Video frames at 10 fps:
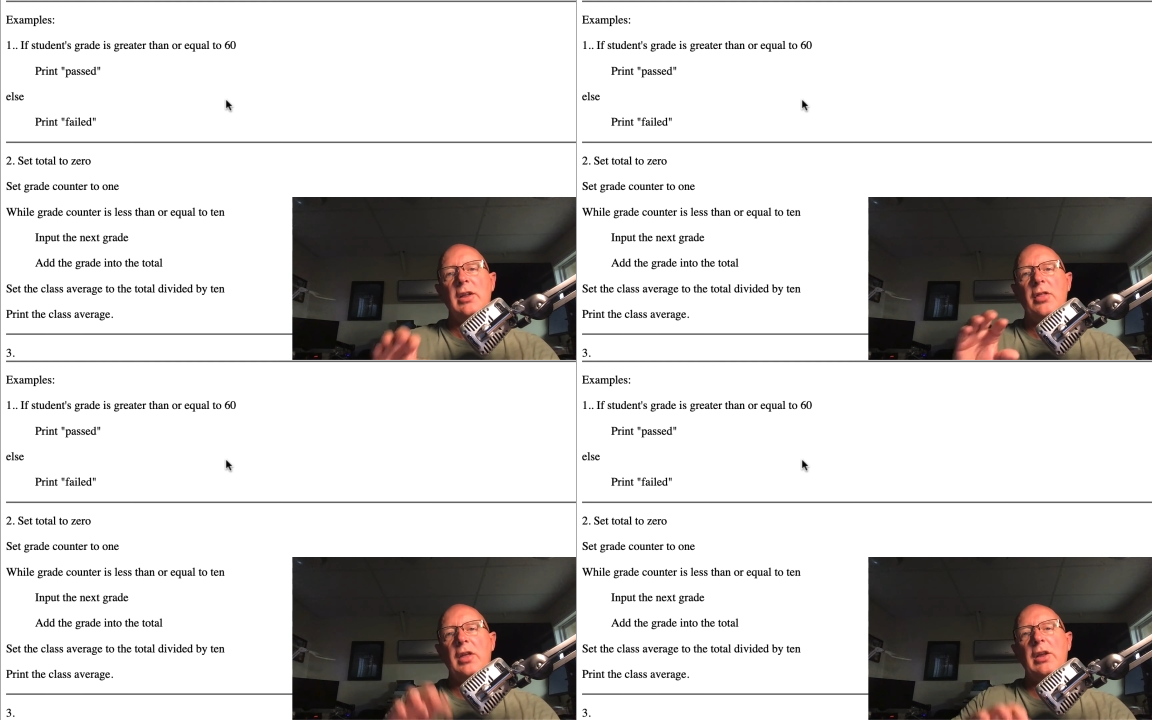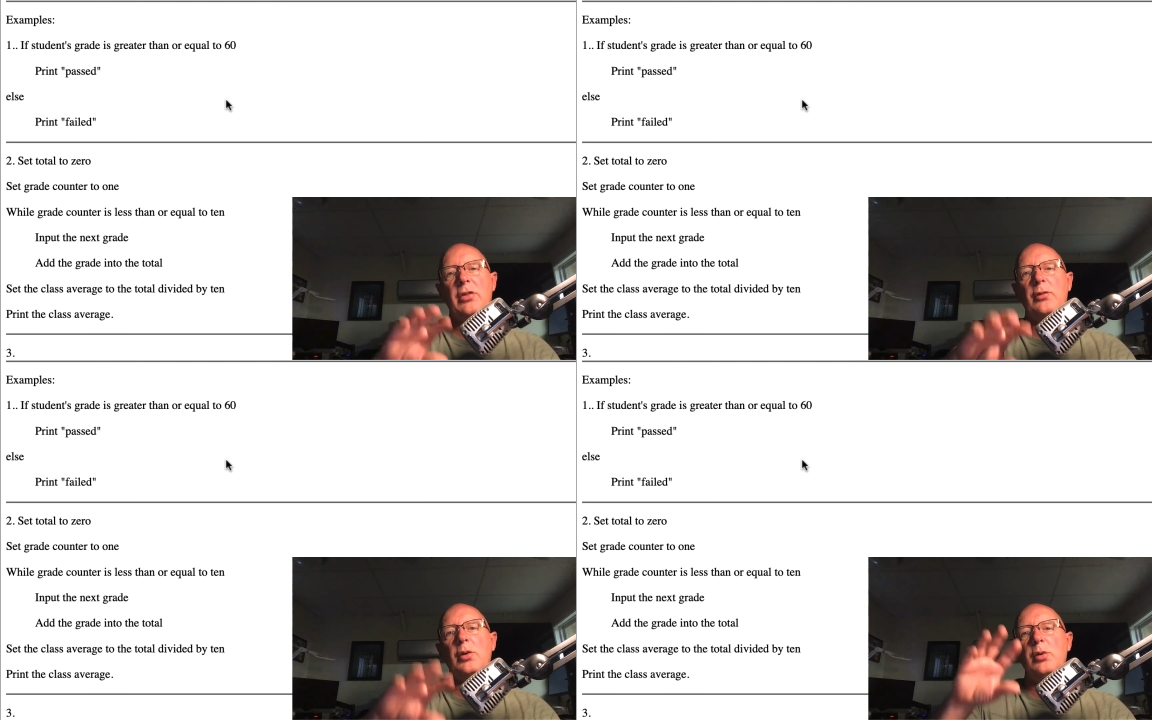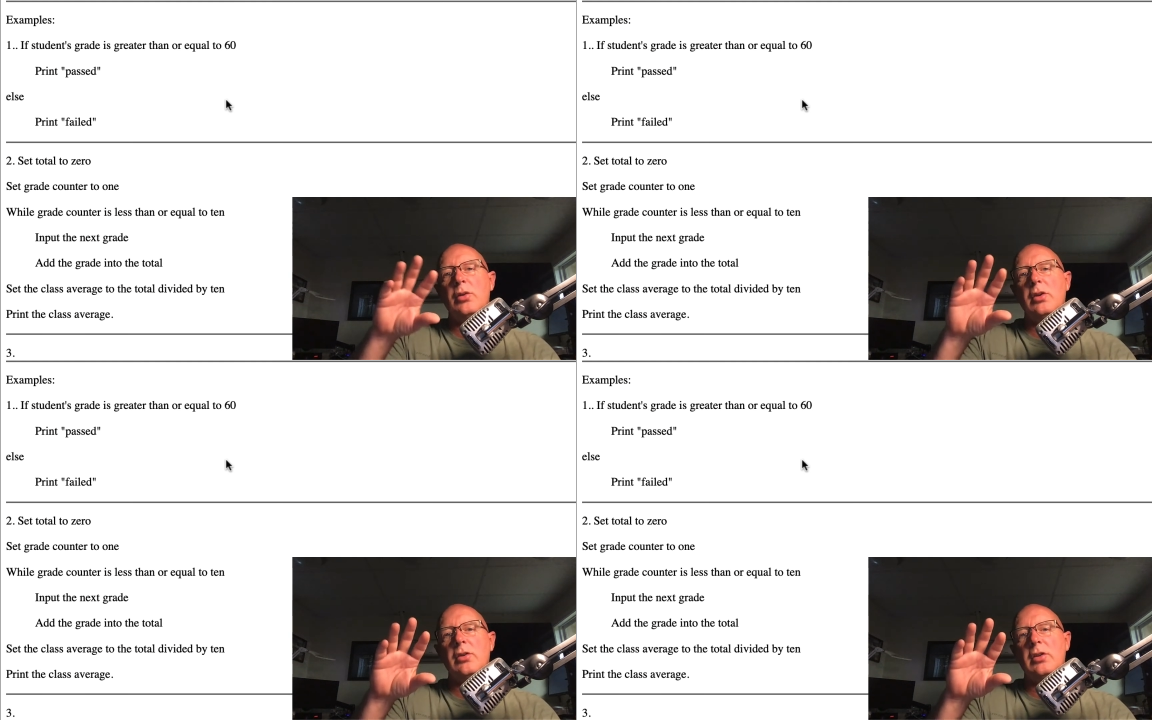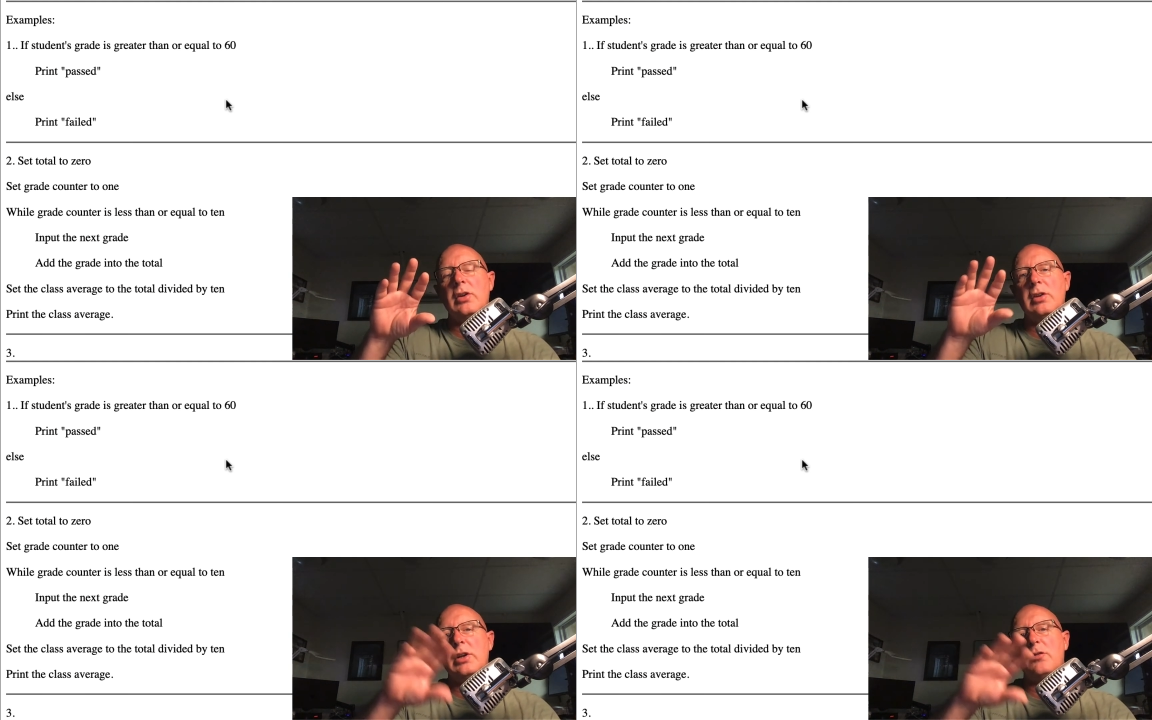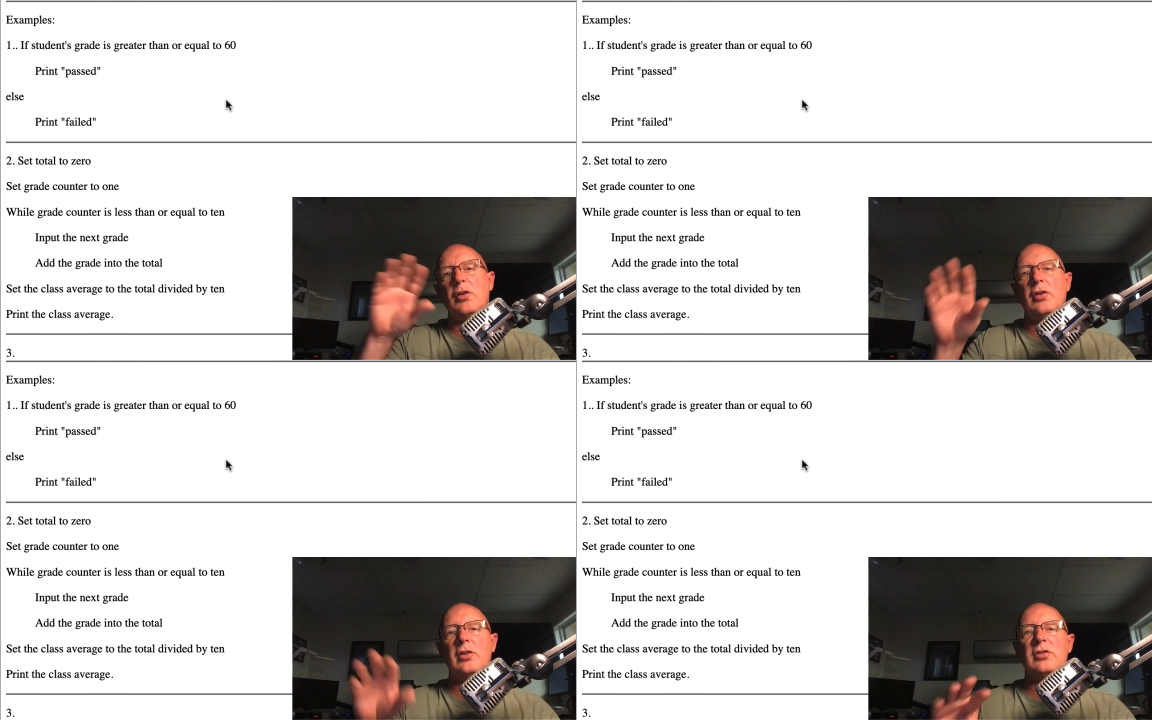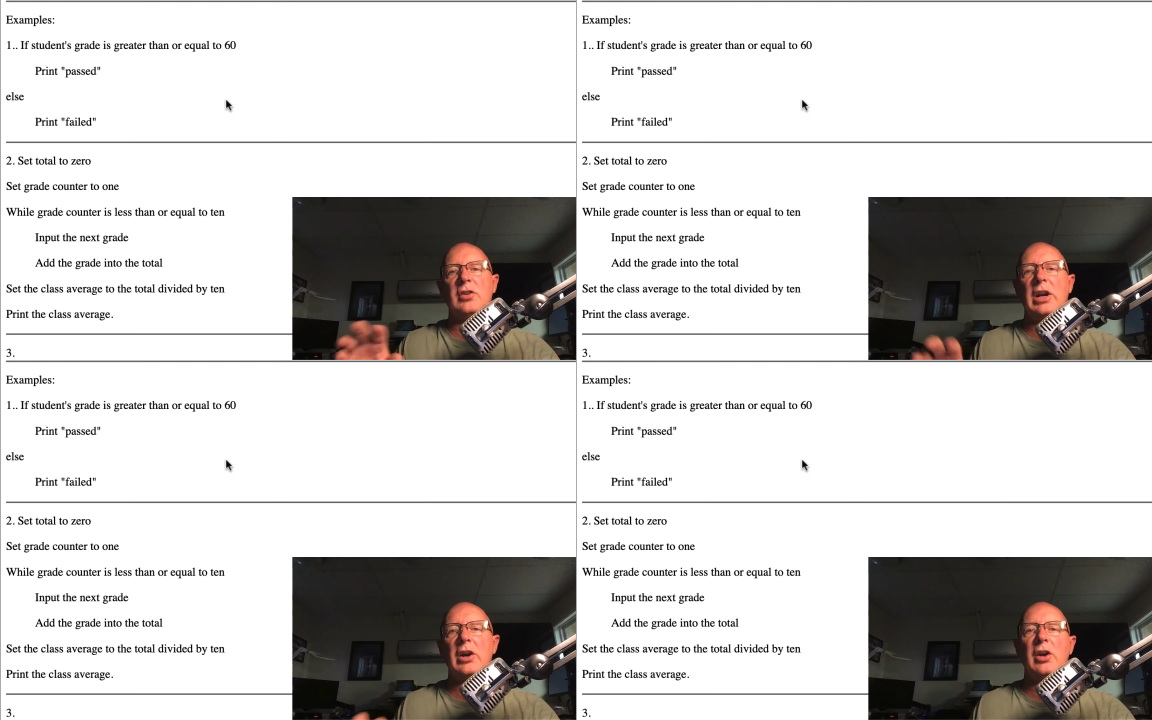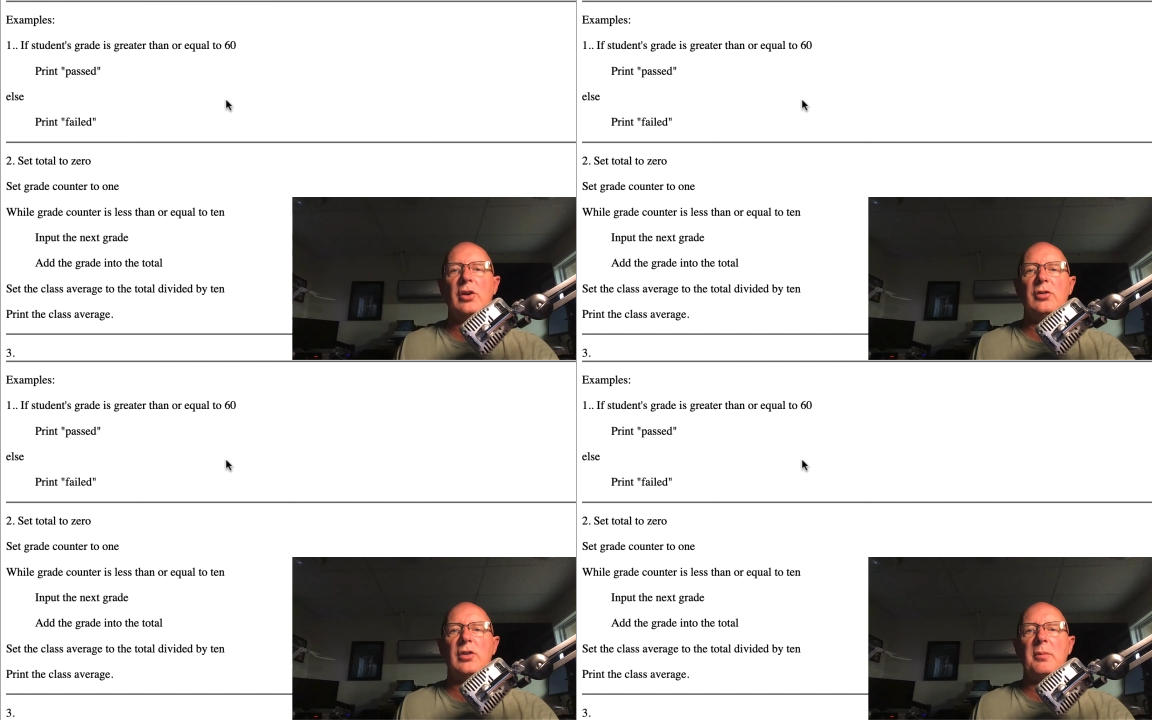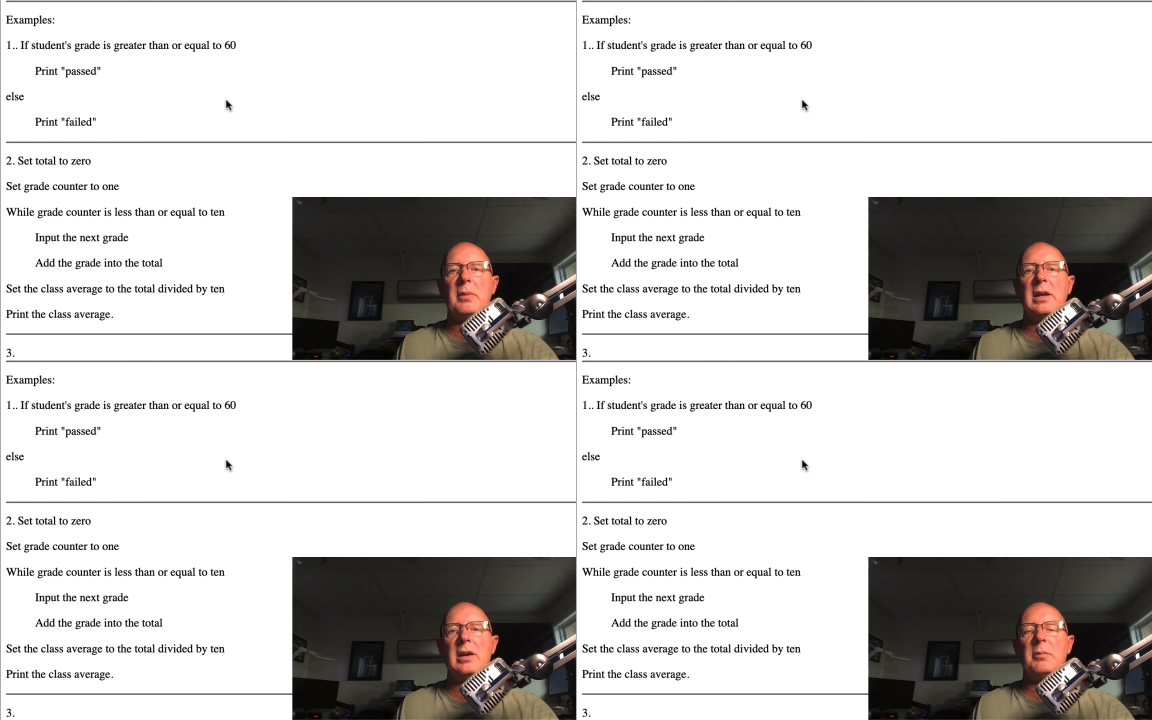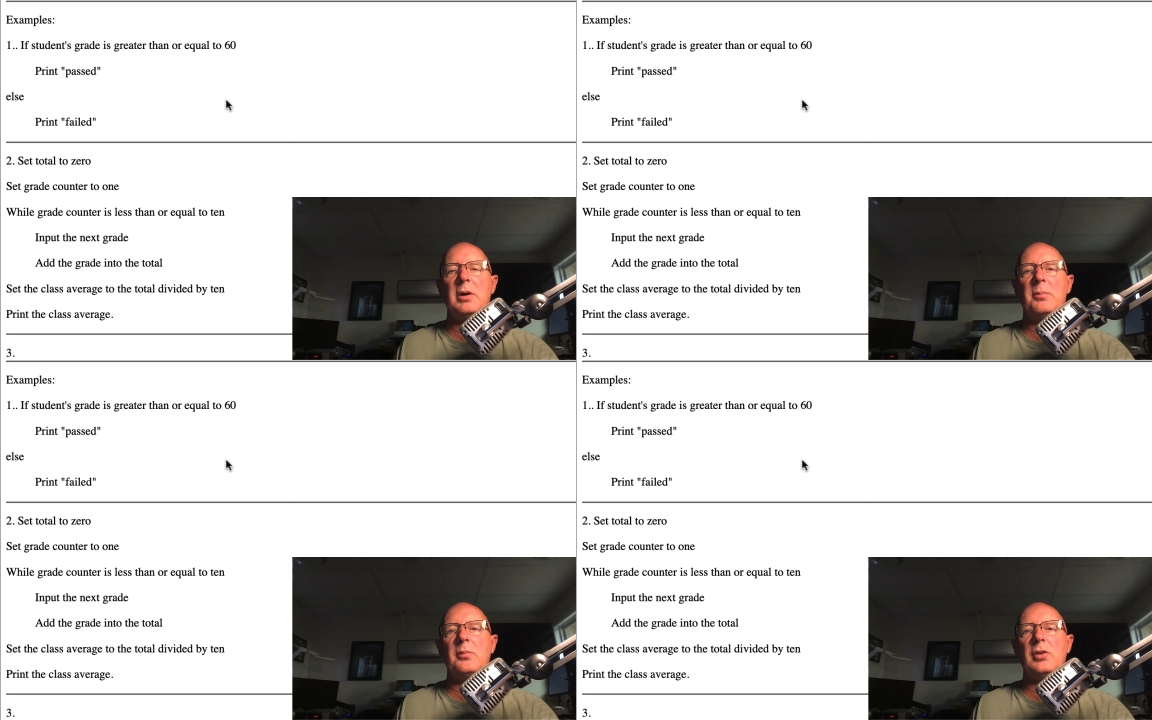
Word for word: think through the the different scenarios that may come up